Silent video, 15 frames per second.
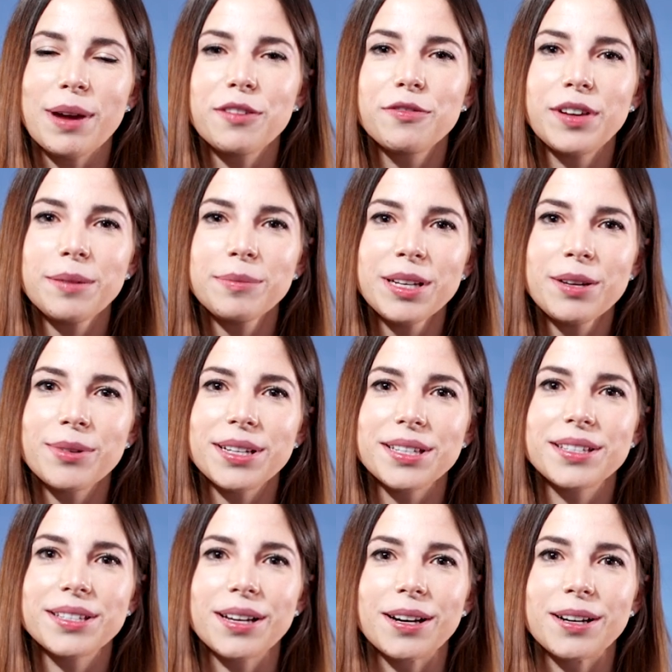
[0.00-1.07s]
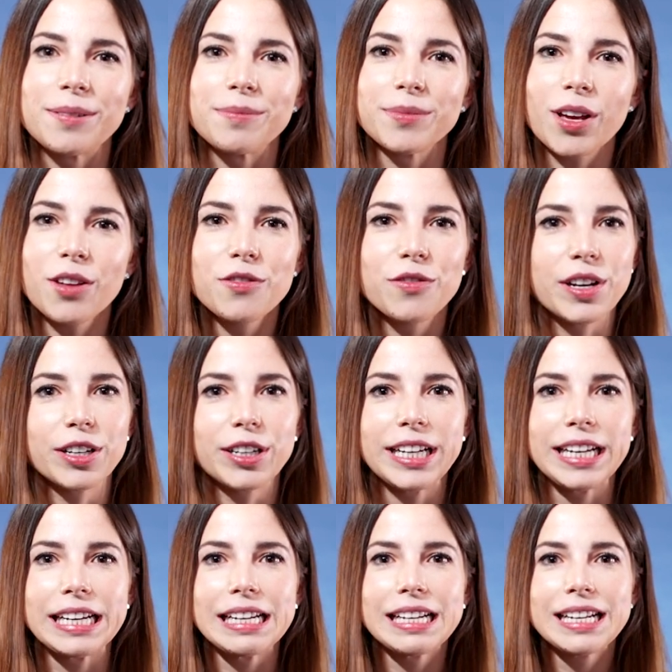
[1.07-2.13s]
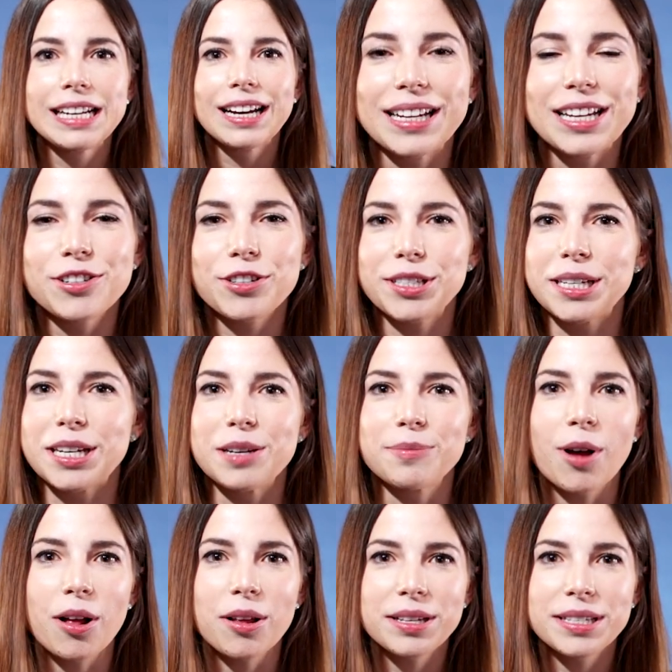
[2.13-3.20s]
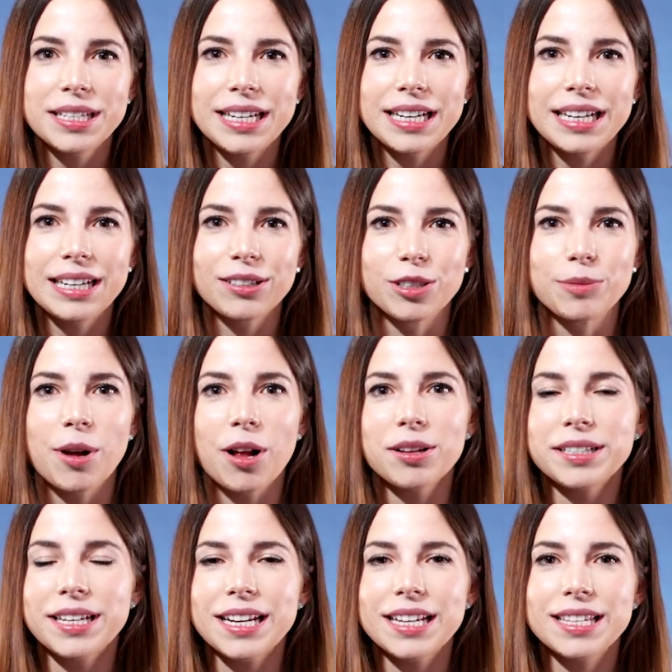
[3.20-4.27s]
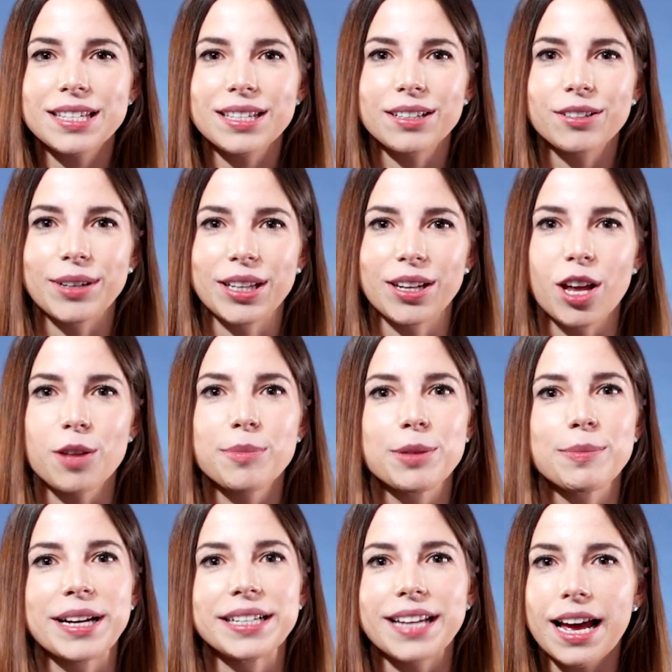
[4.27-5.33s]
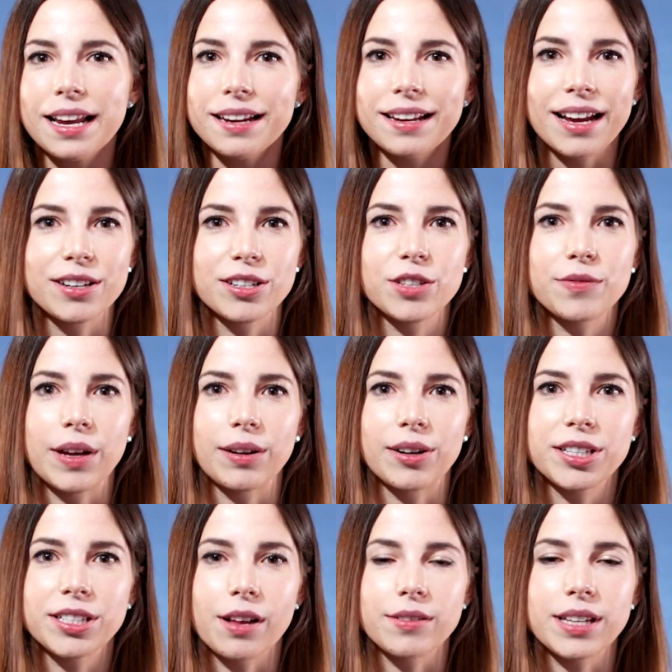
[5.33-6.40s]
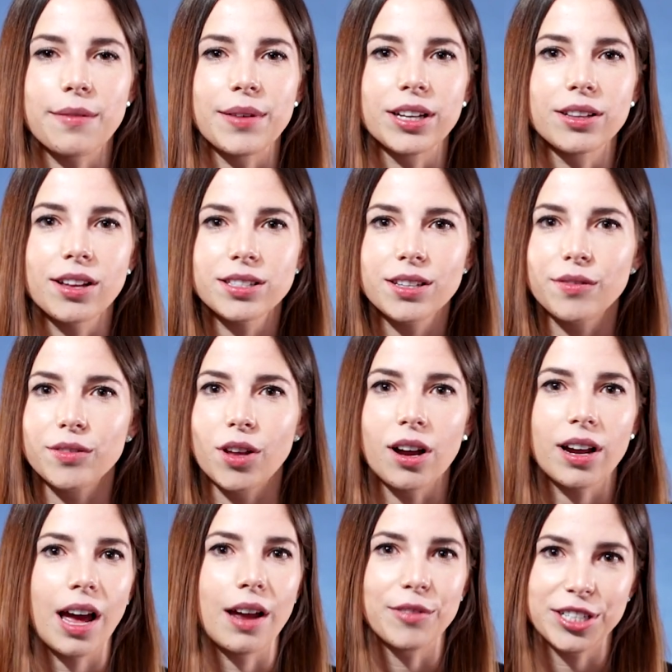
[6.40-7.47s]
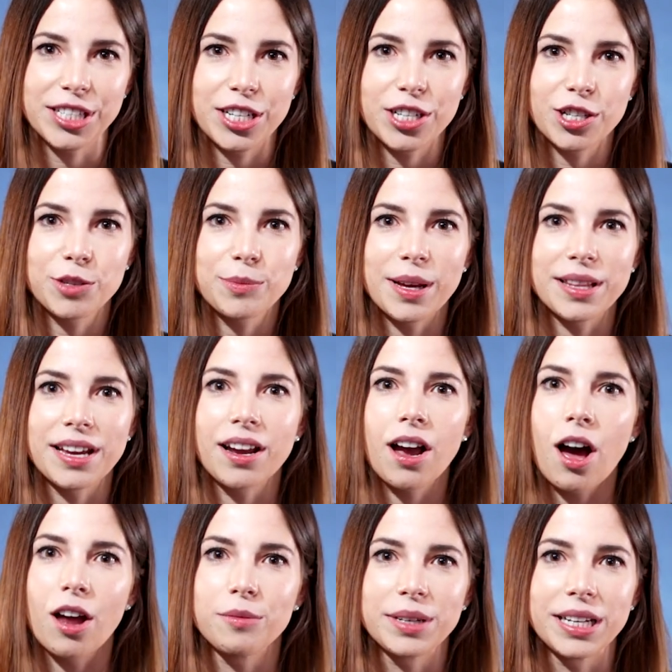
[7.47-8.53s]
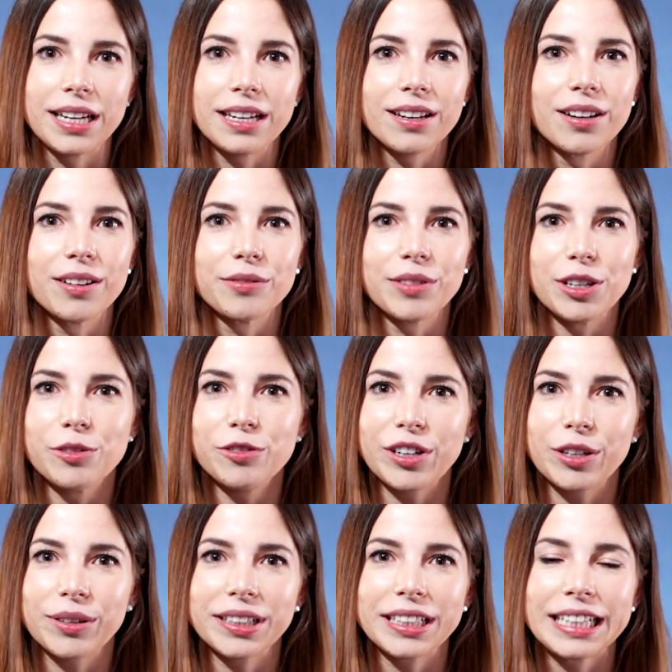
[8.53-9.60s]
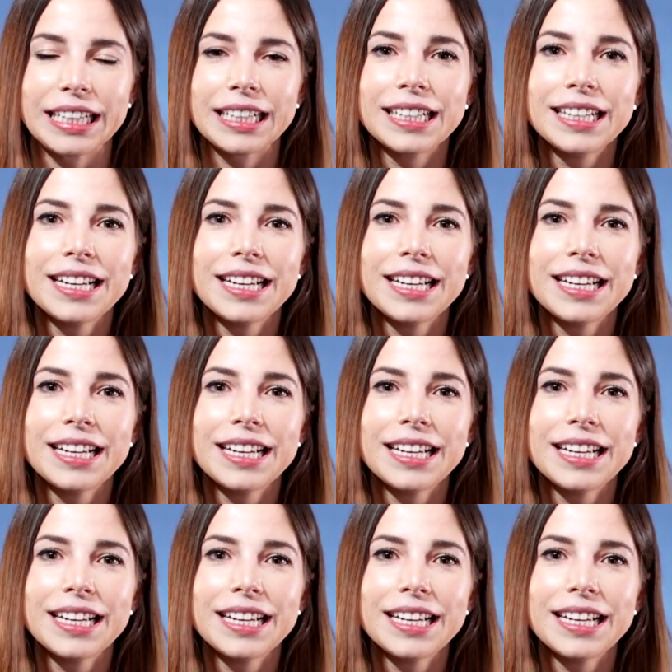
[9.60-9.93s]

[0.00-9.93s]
my family was um, not very interested in policy or politics or whatnot, but my dad and I just found ourselves having lots of long conversations about the economy uh, very frequently.